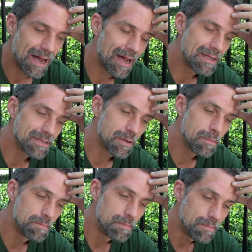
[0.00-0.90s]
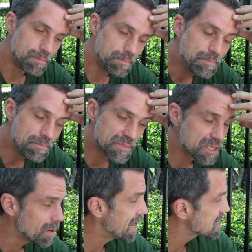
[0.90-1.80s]
And
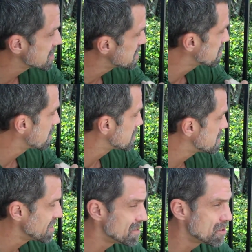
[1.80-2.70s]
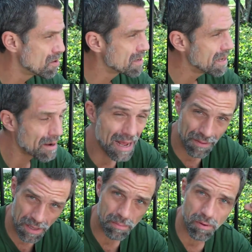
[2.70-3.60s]
so I'd actually started seeing John here
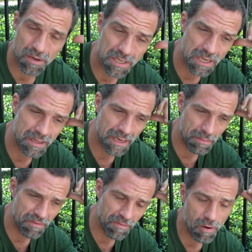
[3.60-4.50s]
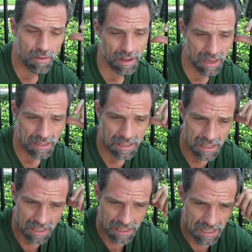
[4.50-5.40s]
at the abortion clinic before that,
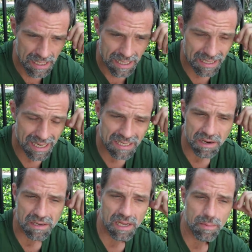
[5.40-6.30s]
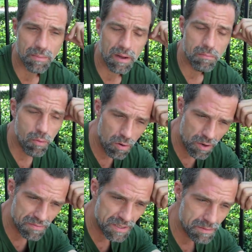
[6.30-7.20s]
and then I started coming by more
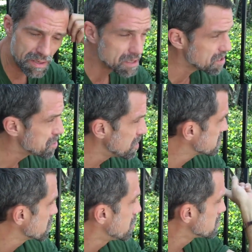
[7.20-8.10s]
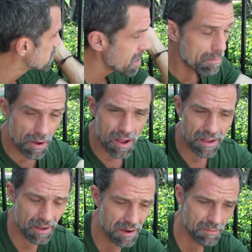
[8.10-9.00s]
often because the shuttle comes right by
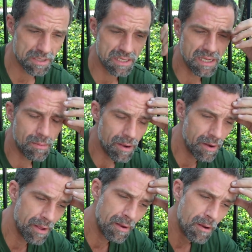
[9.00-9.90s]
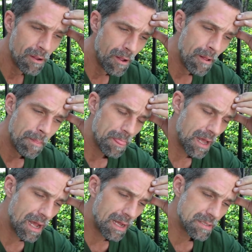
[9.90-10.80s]
here, and I would see him out here.
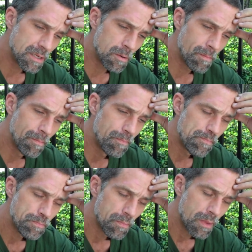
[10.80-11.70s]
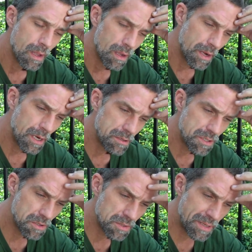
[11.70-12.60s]
And you know,
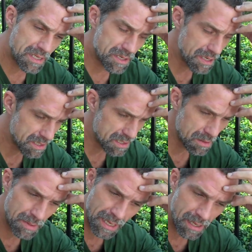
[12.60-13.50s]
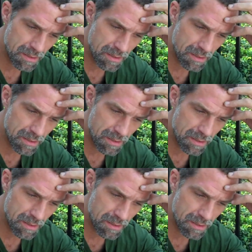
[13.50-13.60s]
John's ministry is something